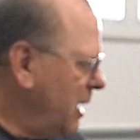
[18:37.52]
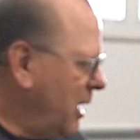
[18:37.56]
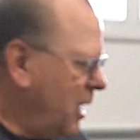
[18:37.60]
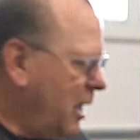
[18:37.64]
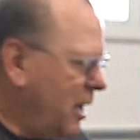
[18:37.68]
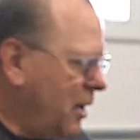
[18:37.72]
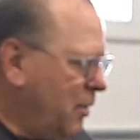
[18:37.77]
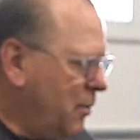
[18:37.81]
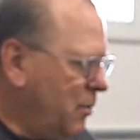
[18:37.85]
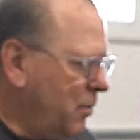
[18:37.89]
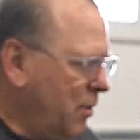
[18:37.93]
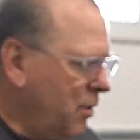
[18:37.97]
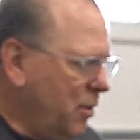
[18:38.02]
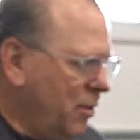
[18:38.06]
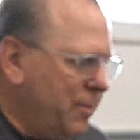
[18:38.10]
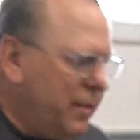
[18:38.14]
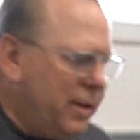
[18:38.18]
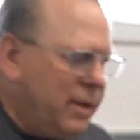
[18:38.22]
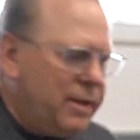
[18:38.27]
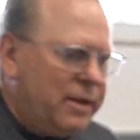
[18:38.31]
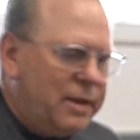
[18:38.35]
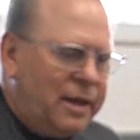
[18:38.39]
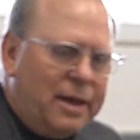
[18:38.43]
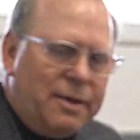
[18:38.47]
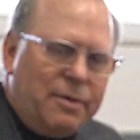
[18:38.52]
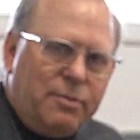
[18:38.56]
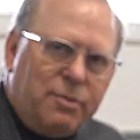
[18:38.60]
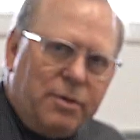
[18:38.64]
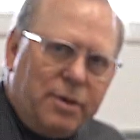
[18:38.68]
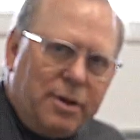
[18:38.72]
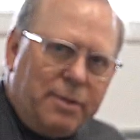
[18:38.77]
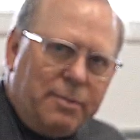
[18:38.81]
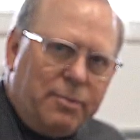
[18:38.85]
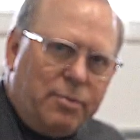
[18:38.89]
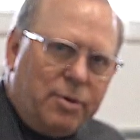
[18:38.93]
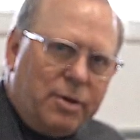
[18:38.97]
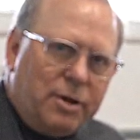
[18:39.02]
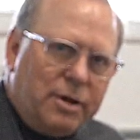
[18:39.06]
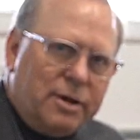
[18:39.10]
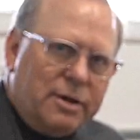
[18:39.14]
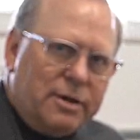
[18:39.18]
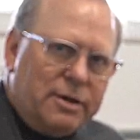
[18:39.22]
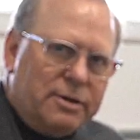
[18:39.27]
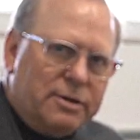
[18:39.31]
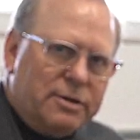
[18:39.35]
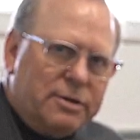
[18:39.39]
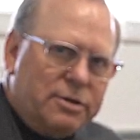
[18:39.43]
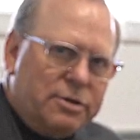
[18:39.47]
I'll worry about that when I bring it
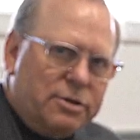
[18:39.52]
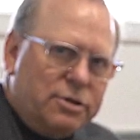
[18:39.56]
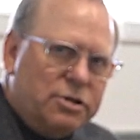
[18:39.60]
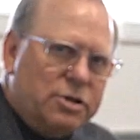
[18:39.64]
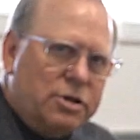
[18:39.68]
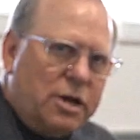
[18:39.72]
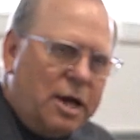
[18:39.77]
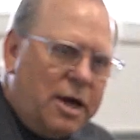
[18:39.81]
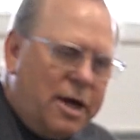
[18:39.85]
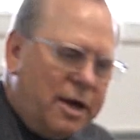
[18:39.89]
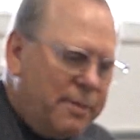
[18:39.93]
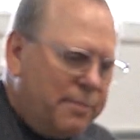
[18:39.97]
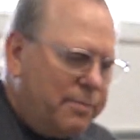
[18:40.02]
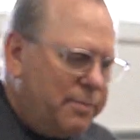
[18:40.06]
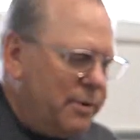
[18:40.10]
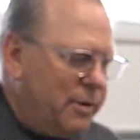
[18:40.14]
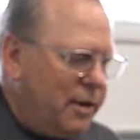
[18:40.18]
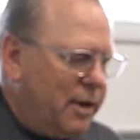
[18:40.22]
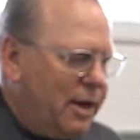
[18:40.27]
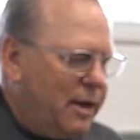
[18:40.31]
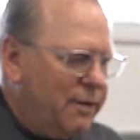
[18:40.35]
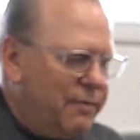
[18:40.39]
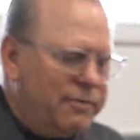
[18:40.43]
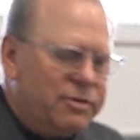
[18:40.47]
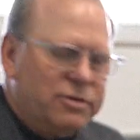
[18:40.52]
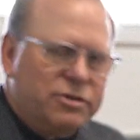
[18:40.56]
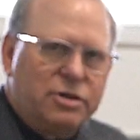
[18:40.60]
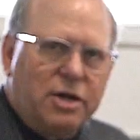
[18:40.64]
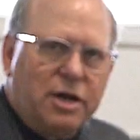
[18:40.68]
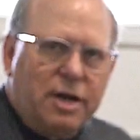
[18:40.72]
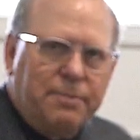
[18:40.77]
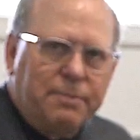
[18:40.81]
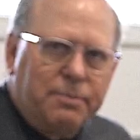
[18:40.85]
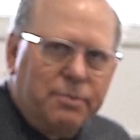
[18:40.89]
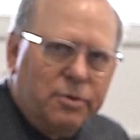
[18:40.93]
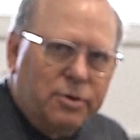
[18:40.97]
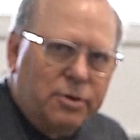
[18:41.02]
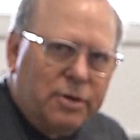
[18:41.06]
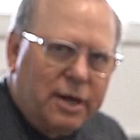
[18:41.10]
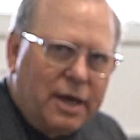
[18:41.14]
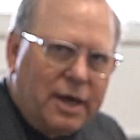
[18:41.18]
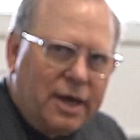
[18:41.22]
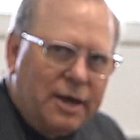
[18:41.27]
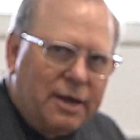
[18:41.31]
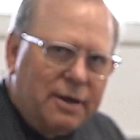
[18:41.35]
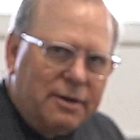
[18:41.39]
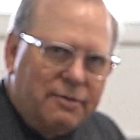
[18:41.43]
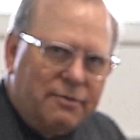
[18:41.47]
into the shop and have the shop look
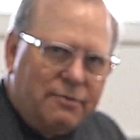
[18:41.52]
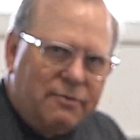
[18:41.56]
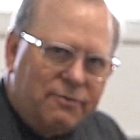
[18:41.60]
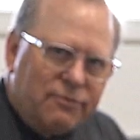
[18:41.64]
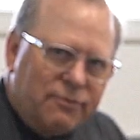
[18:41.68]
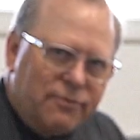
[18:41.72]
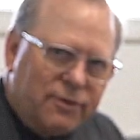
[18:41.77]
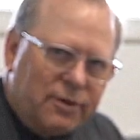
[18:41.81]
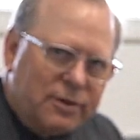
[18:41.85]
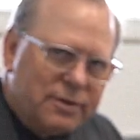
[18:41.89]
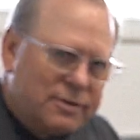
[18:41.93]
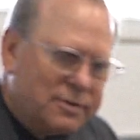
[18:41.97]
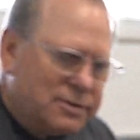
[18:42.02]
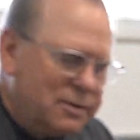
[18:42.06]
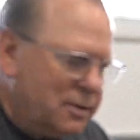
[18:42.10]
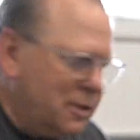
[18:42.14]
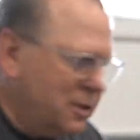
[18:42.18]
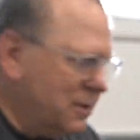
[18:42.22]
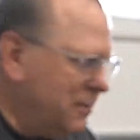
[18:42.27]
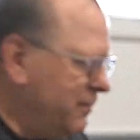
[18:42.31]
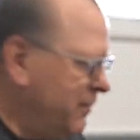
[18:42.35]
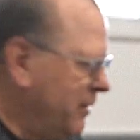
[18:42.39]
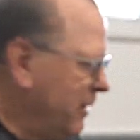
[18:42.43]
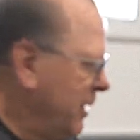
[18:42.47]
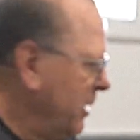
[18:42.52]
at it and fix it.